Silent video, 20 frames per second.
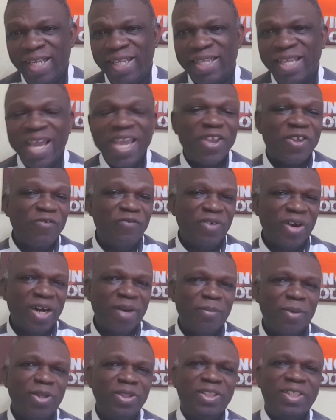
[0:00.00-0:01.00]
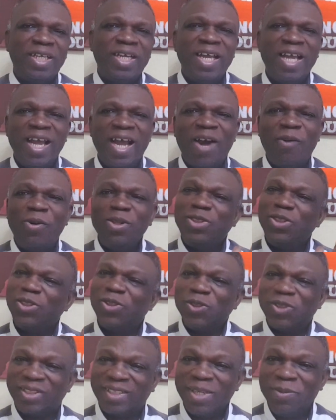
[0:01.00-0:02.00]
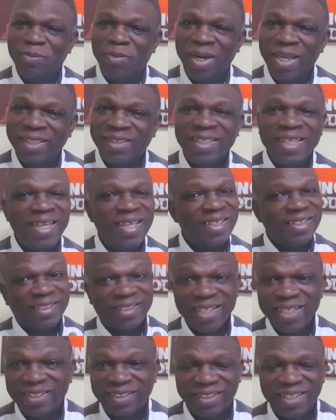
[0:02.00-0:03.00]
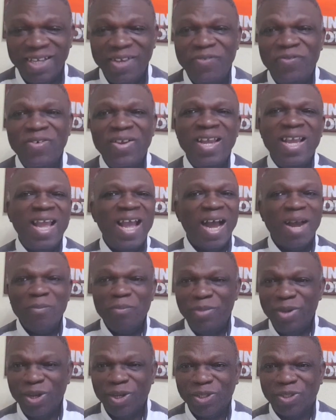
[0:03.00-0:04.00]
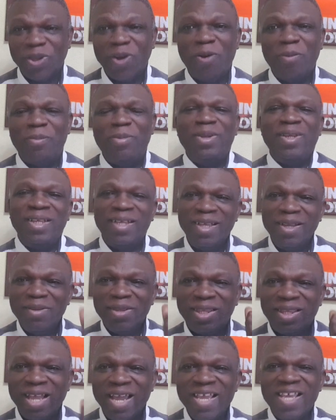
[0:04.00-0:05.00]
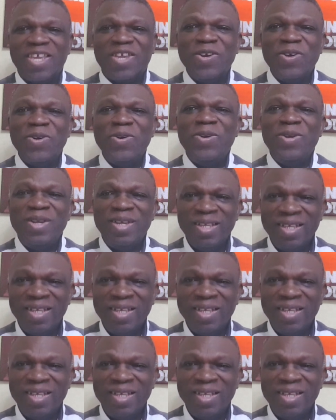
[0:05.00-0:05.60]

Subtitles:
Thank you very much. I want you to stay blessed, stay safe, and be on top. Thank you.